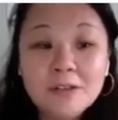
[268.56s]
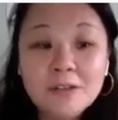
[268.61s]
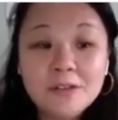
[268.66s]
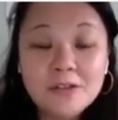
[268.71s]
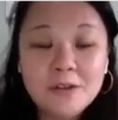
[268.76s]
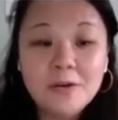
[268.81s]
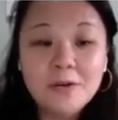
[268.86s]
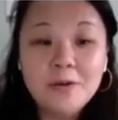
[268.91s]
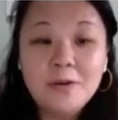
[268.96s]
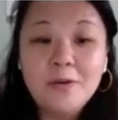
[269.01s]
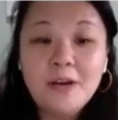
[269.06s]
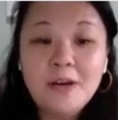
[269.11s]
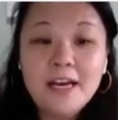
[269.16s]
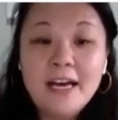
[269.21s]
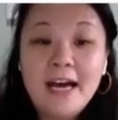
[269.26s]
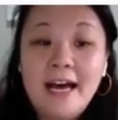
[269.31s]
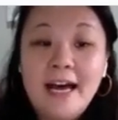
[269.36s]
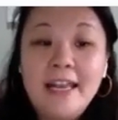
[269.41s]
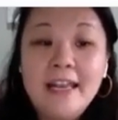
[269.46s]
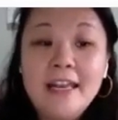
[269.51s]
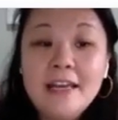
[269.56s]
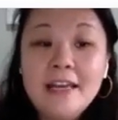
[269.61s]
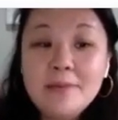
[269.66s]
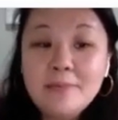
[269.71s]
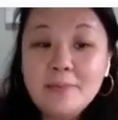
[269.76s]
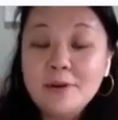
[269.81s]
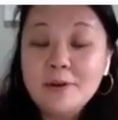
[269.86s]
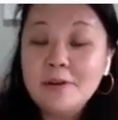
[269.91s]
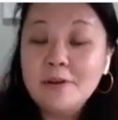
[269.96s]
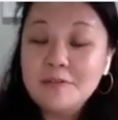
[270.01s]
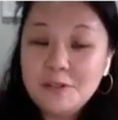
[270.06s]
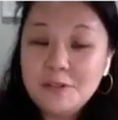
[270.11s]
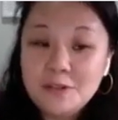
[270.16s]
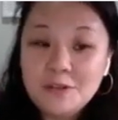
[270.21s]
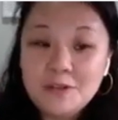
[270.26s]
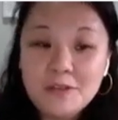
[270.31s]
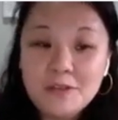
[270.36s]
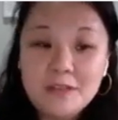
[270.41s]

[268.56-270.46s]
Also, a number of